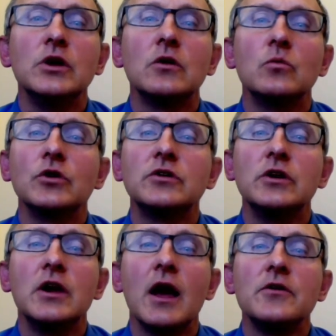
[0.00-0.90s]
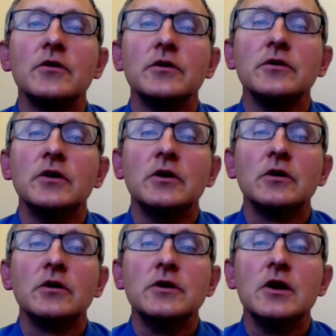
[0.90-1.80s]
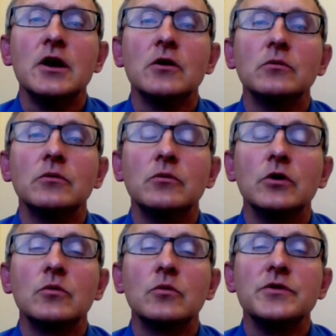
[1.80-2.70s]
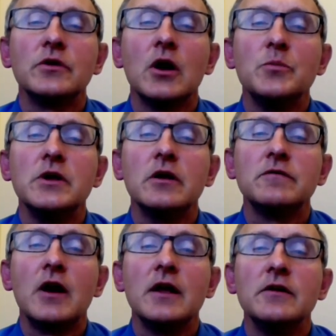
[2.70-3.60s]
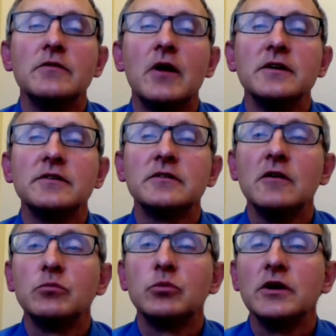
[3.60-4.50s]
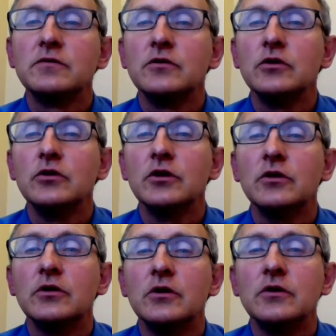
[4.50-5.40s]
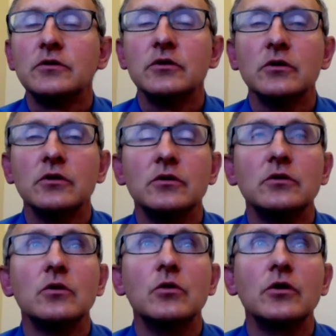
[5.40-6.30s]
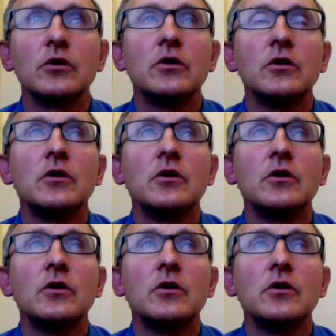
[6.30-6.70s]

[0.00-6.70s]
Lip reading: we can work together and, work with your company to find a safe place for you to work.